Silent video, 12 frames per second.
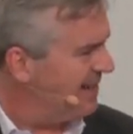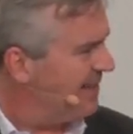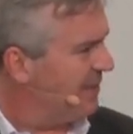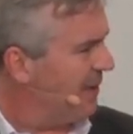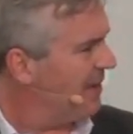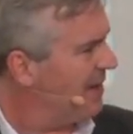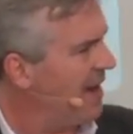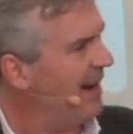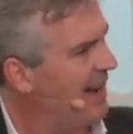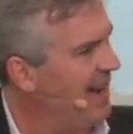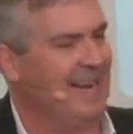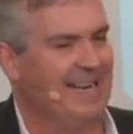They're not
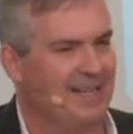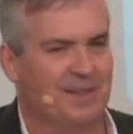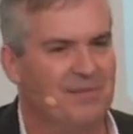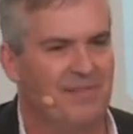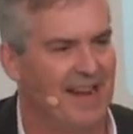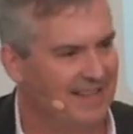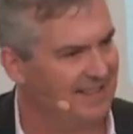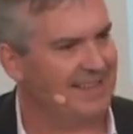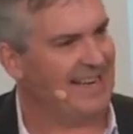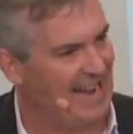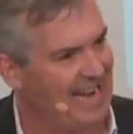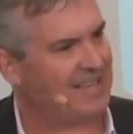hiding the fact that they
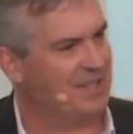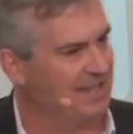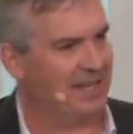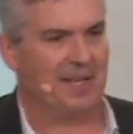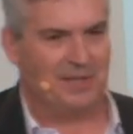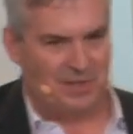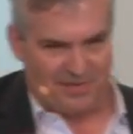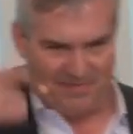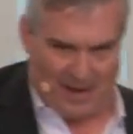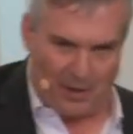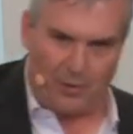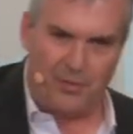accidentally just
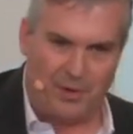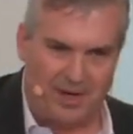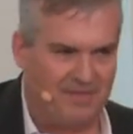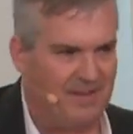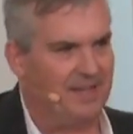fell 30 feet.